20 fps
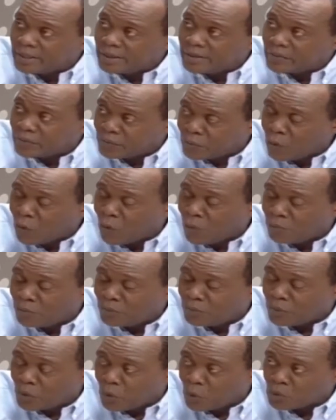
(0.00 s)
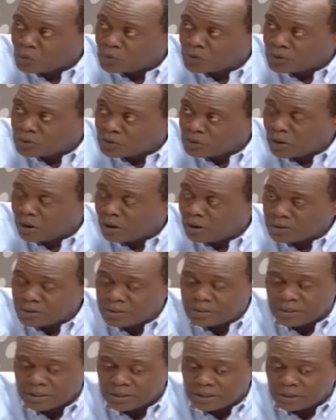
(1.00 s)
inform those in charge.
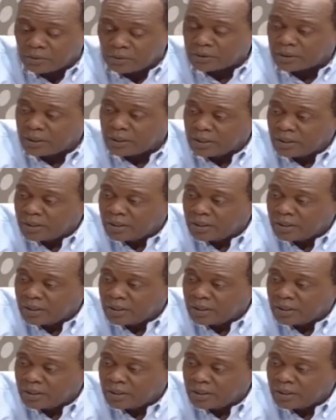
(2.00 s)
He said, look,